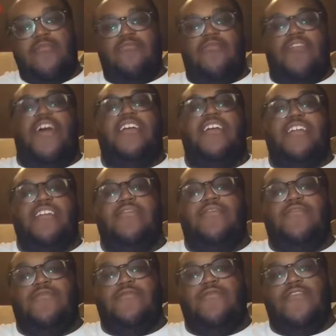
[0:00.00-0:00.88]
Black
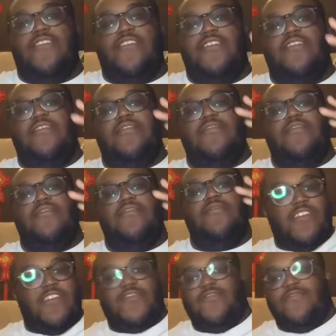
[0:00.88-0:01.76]
History
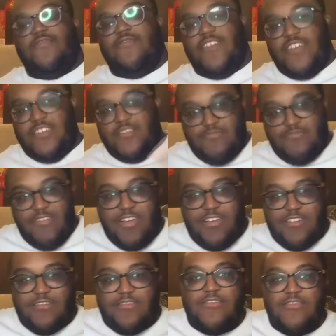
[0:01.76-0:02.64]
special as
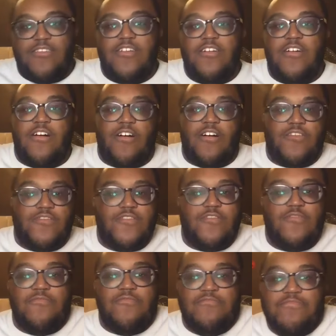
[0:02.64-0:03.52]
well.
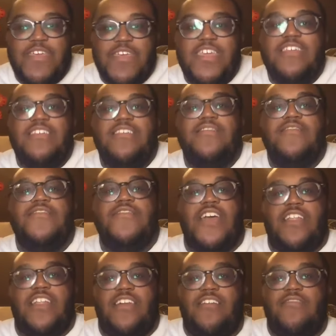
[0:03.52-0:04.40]
Also, big
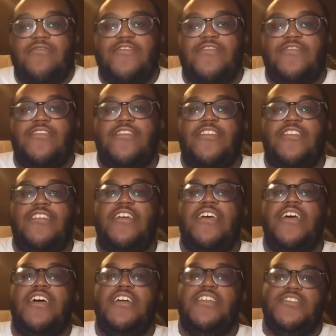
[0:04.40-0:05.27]
shout-outs to
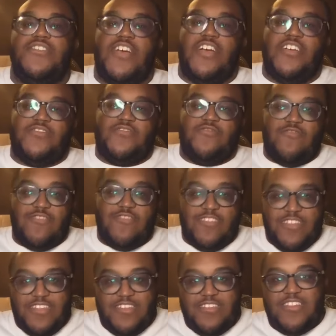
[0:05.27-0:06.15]
Joshua
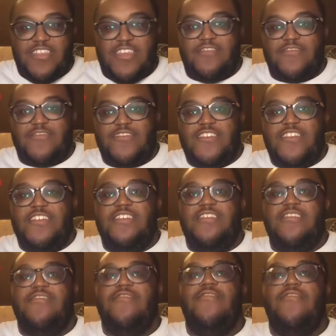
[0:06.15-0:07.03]
Lindale
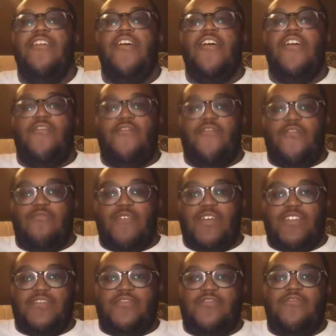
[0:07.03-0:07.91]
Senior for
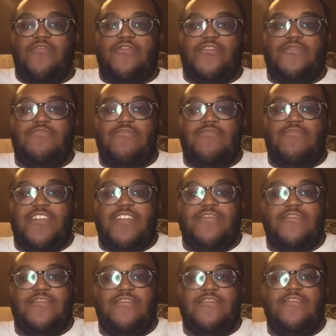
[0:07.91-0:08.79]
my third
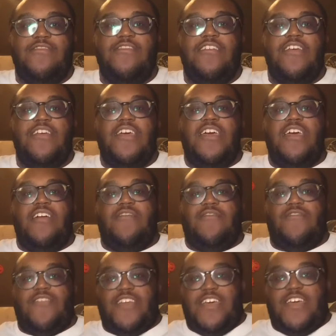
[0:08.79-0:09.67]
sponsor
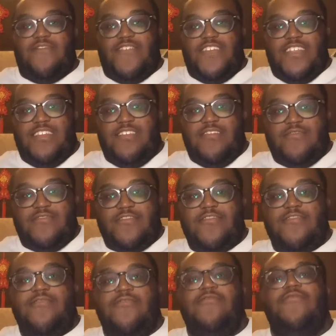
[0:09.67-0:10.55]
for that video
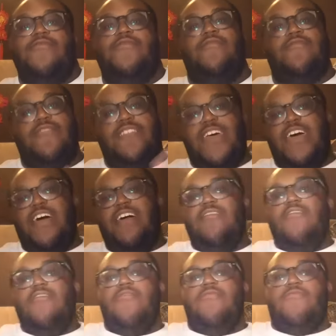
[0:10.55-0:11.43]
too. So
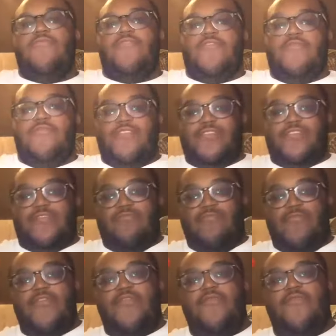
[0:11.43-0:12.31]
now we're going to
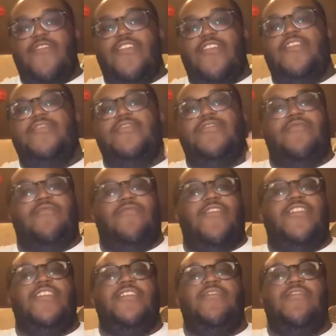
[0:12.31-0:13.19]
move on to
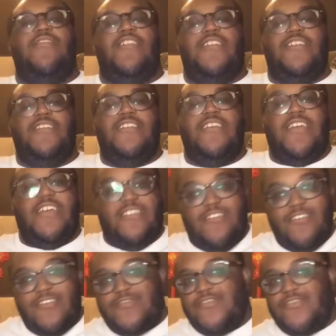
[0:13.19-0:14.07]
Run and Gun. And
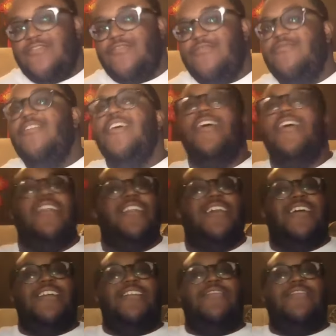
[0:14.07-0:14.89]
also, like